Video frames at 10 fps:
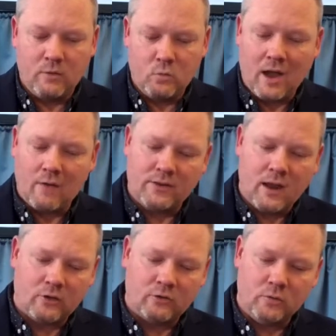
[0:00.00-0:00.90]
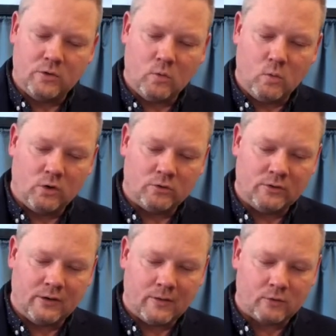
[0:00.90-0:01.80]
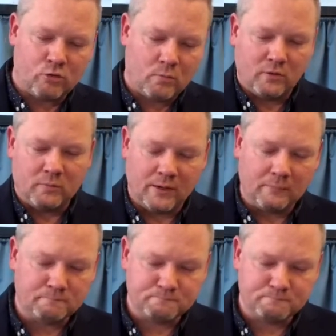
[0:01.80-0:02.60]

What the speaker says: We have an attitude in the world today that troubles me.